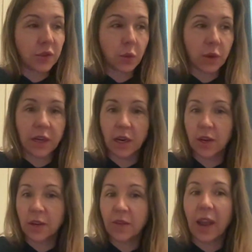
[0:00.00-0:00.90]
story
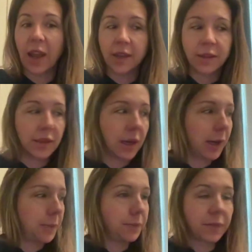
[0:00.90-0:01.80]
narrative had
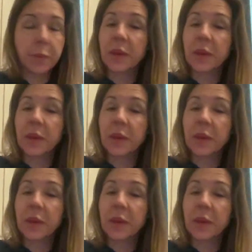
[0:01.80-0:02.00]
a